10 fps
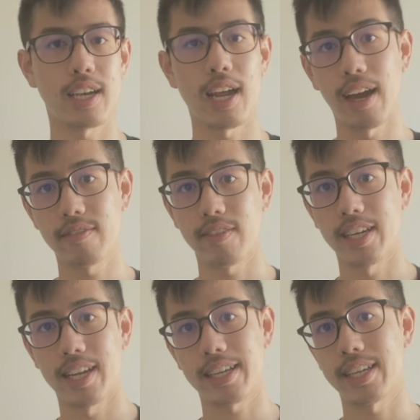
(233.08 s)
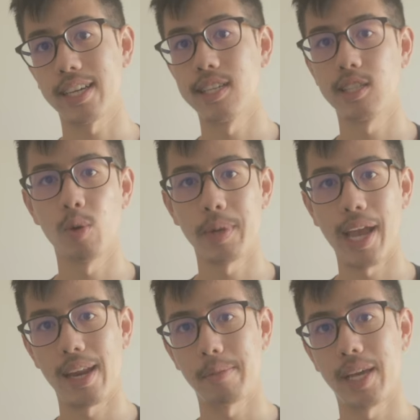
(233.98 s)
that I find lacking in Adobe
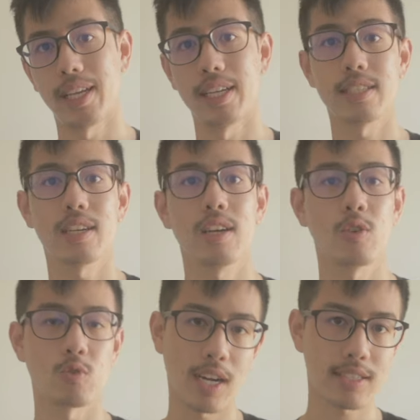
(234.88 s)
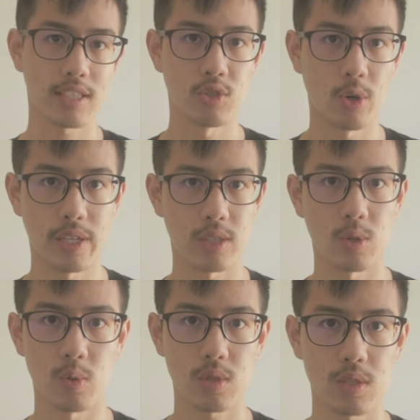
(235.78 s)
Animate is raster drawing
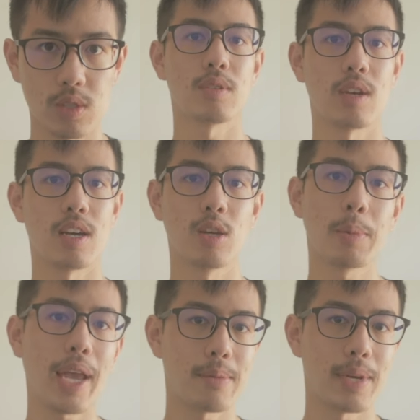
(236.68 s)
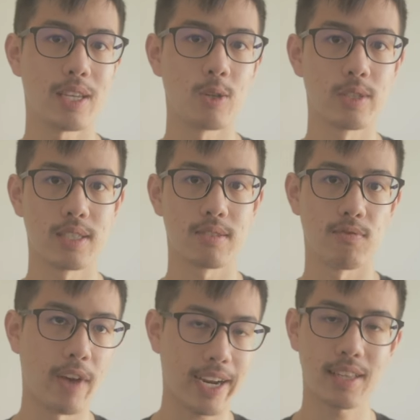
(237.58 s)
tools. Adobe Animate uses
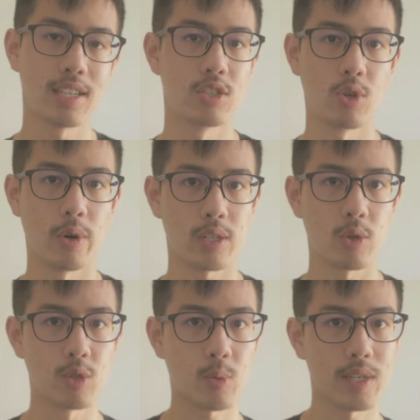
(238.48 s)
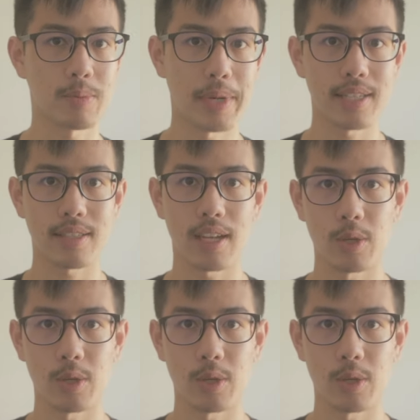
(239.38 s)
vector drawing tools, which means that